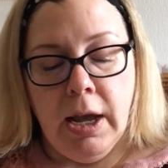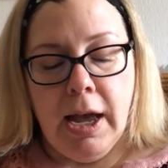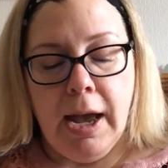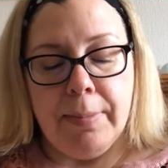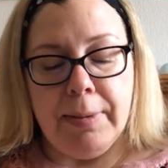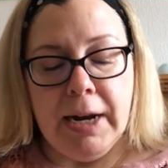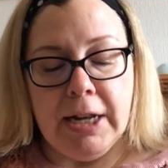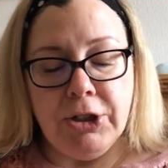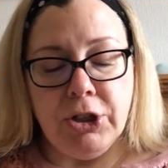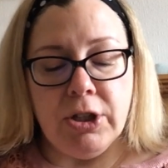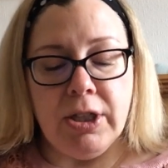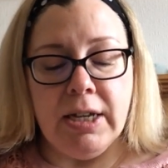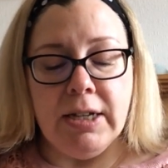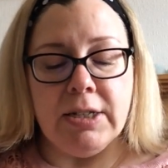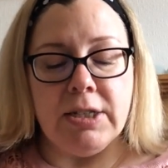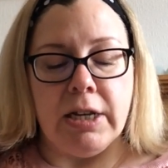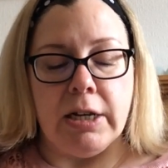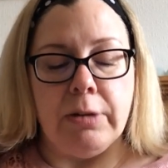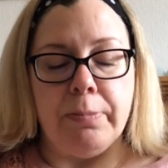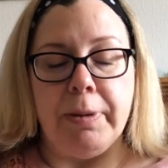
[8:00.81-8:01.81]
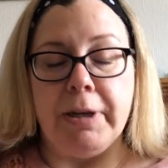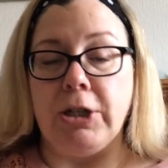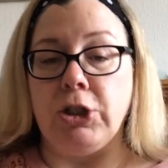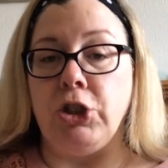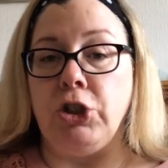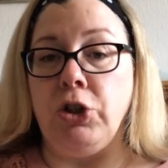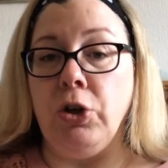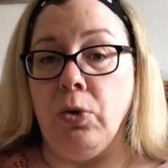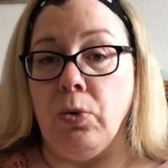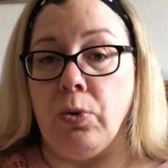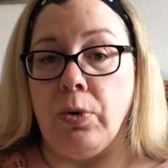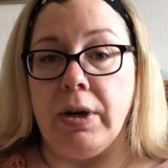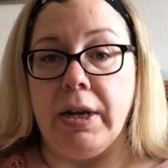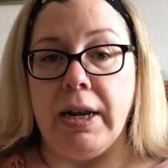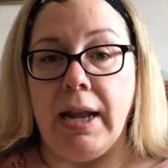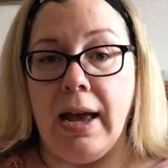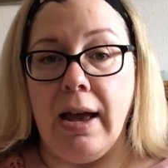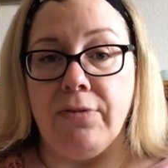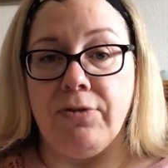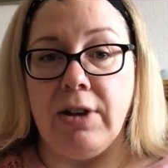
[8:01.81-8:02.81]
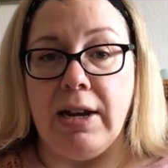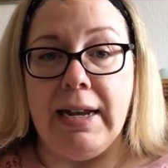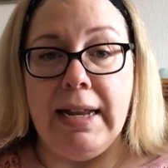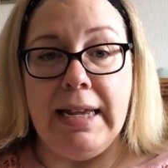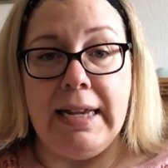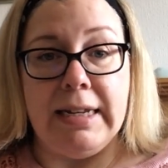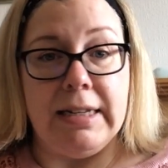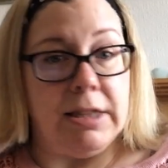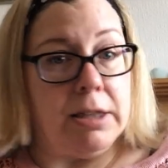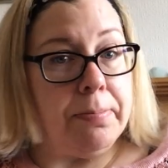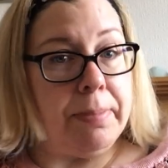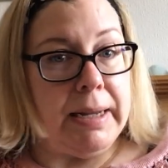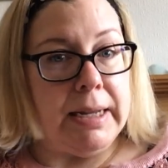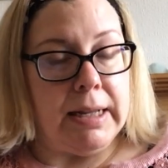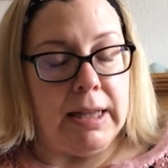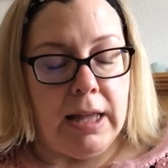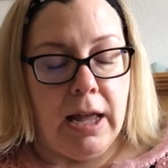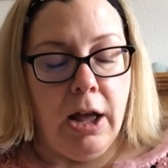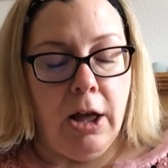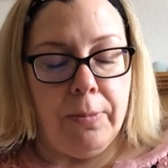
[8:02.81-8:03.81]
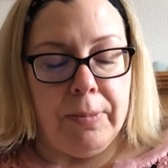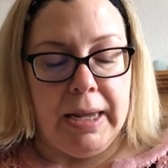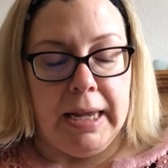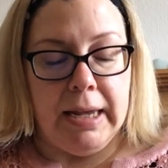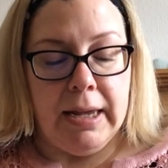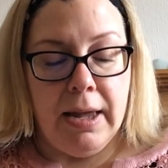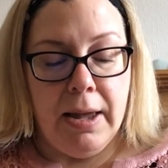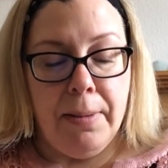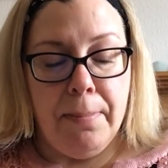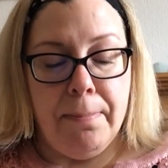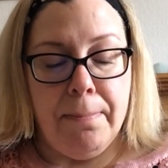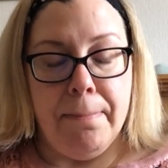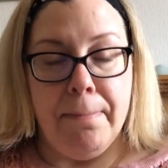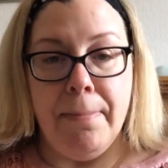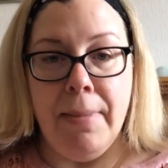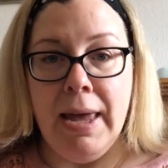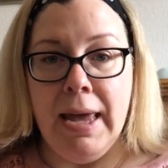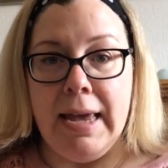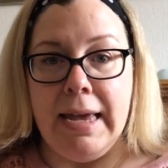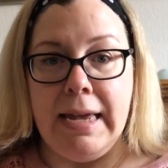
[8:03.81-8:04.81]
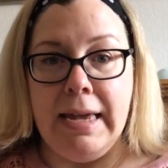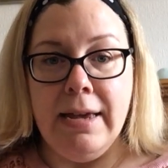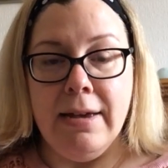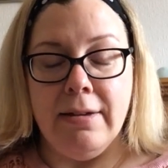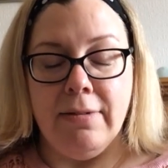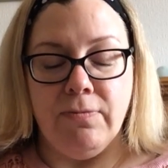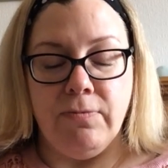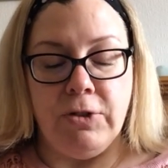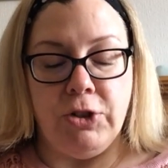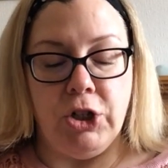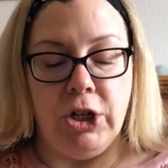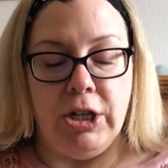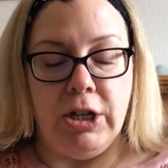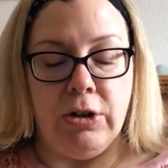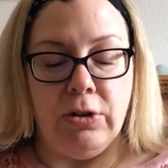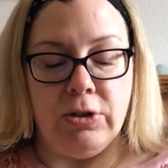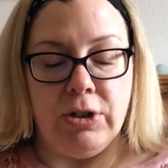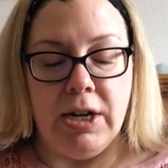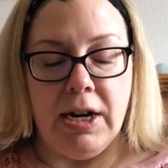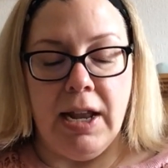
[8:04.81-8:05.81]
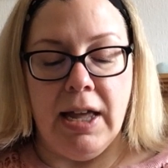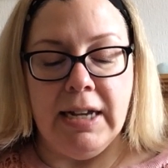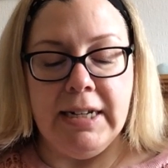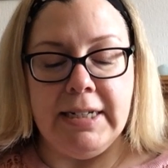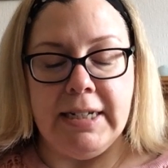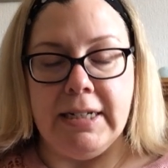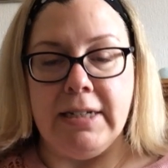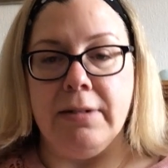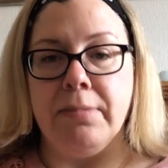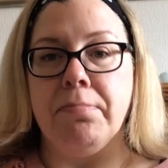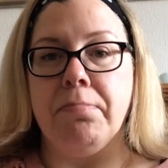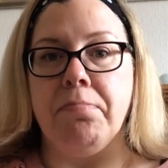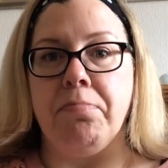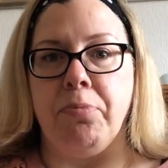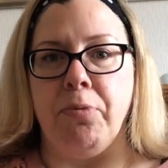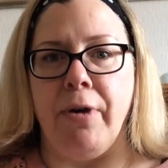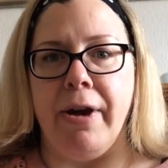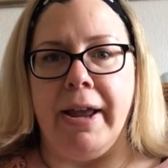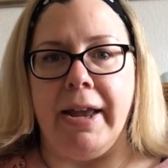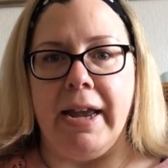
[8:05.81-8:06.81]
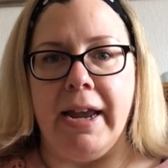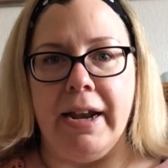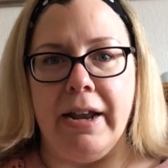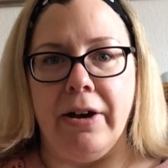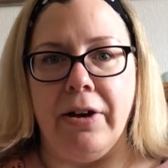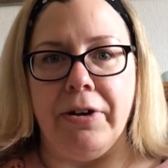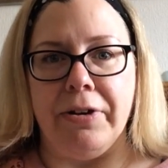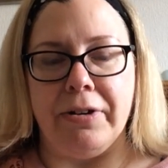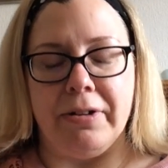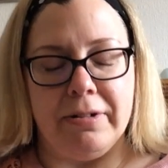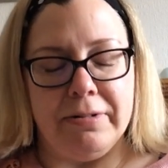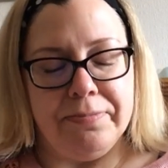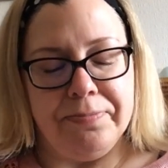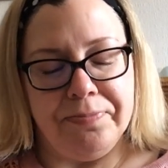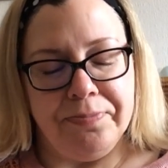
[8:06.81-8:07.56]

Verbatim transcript: I'm glad you think so, because you're going to have to lead the beetle army. Me? Virginia looked delighted. Bring it on.